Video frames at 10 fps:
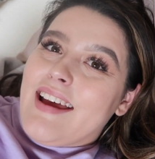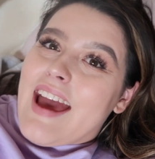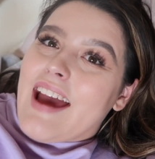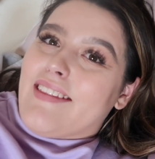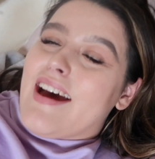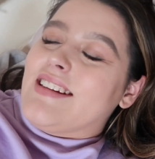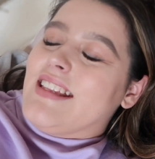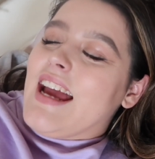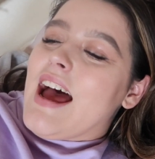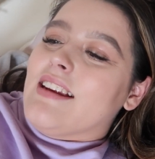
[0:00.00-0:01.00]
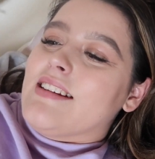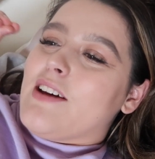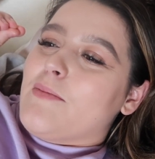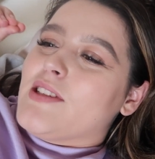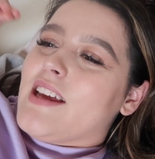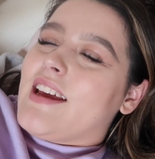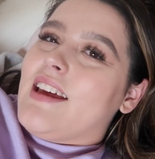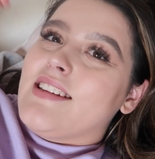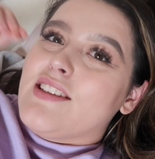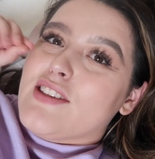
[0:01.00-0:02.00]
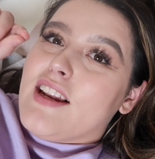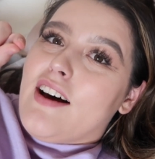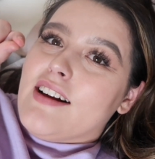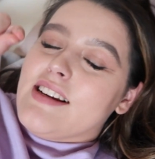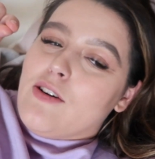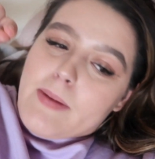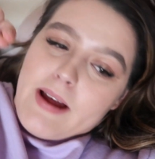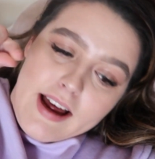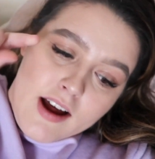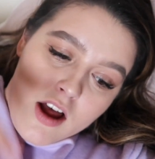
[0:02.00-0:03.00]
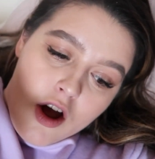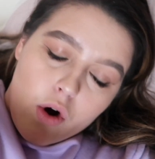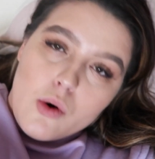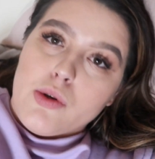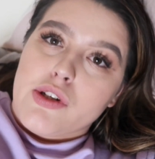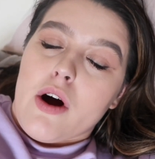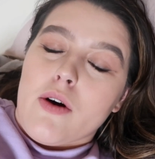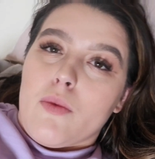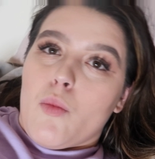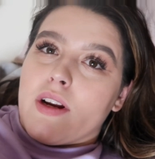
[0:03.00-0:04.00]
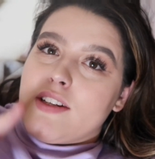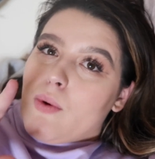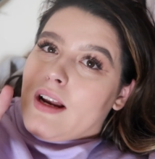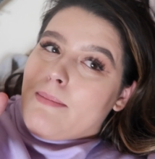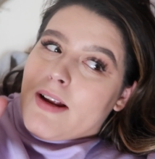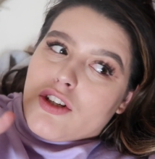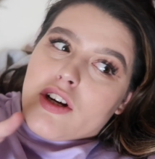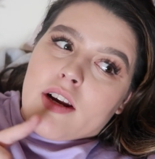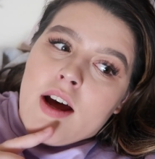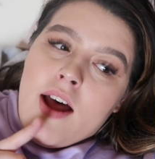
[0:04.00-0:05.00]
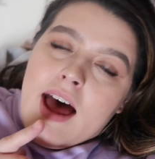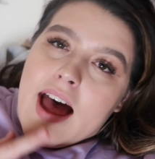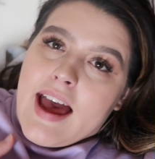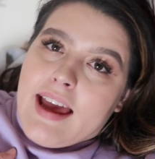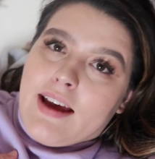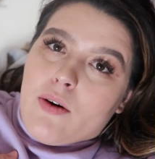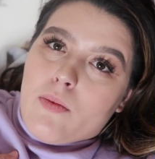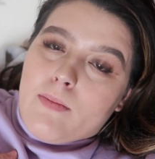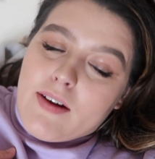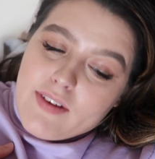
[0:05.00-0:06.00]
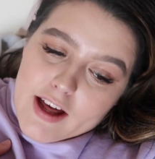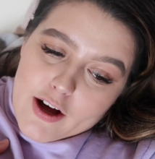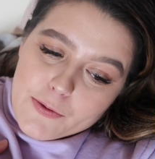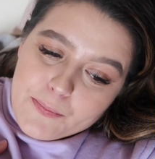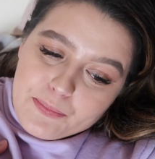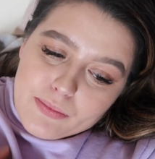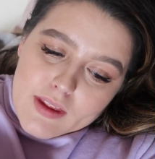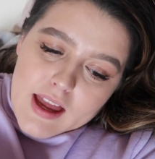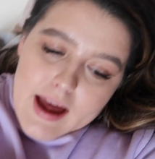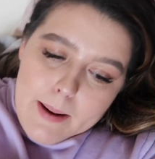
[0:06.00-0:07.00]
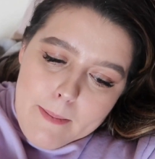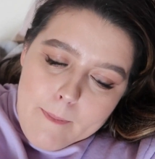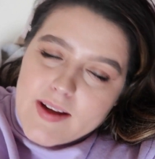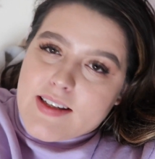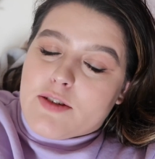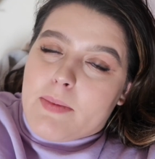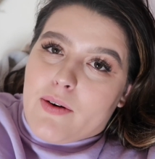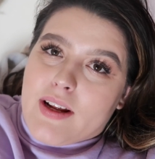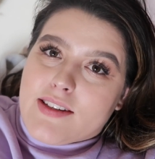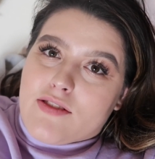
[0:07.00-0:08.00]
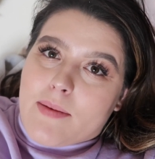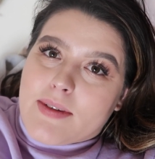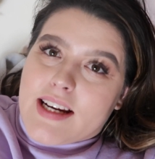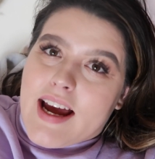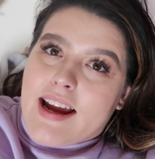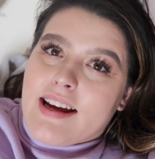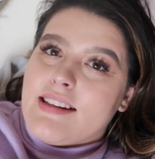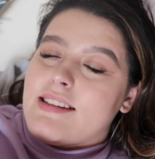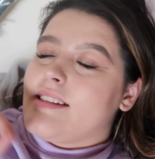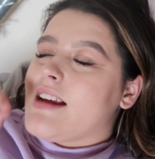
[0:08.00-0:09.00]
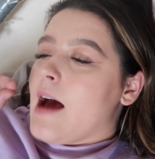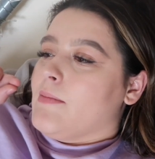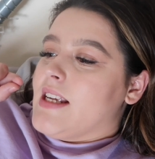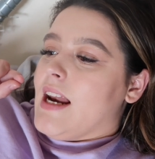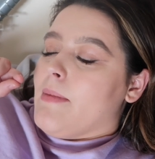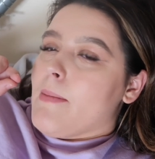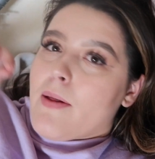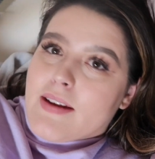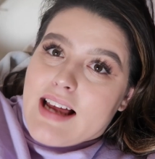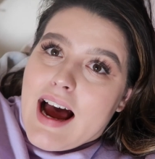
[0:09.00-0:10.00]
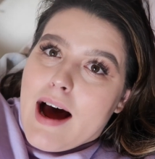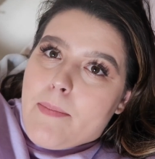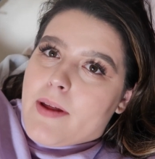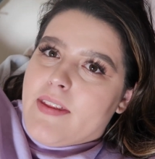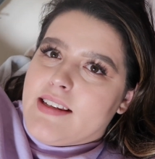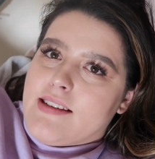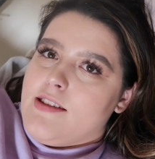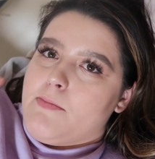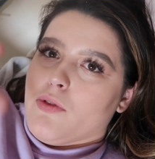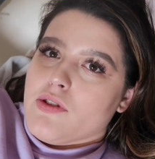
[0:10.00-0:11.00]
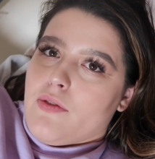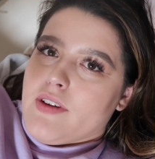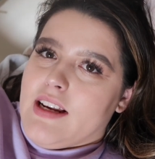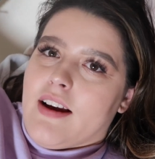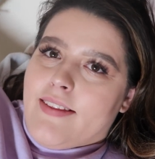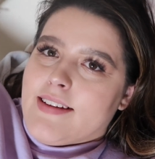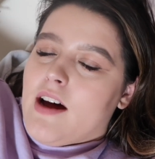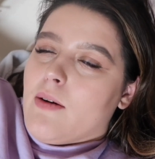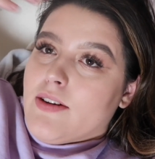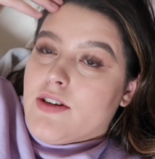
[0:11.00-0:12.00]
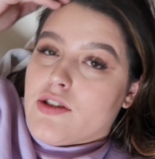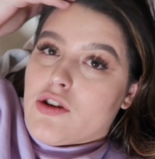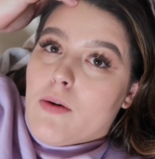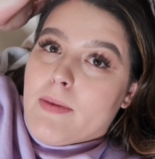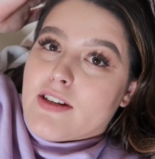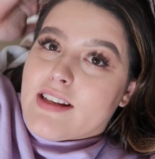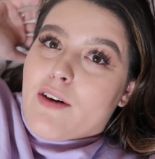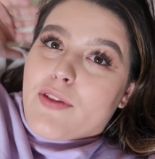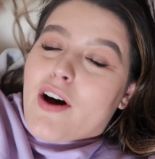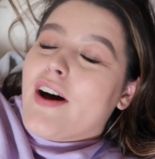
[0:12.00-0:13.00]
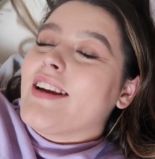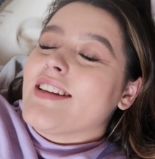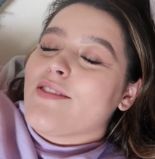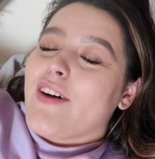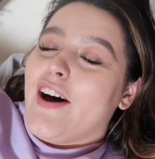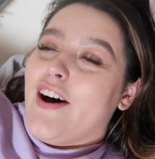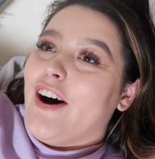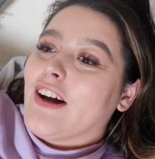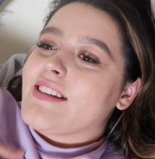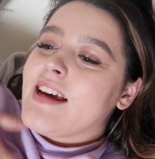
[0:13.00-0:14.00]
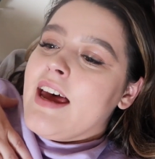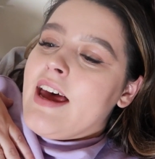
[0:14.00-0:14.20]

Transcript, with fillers: getting there to the end, so I'm just like, it's just the last little bit. Also, I wanted to quickly mention a lovely girl um messaged me on Instagram today um telling me about this app, and this isn't sponsored obviously. Like, this girl literally just told me just out of the kindness of her heart.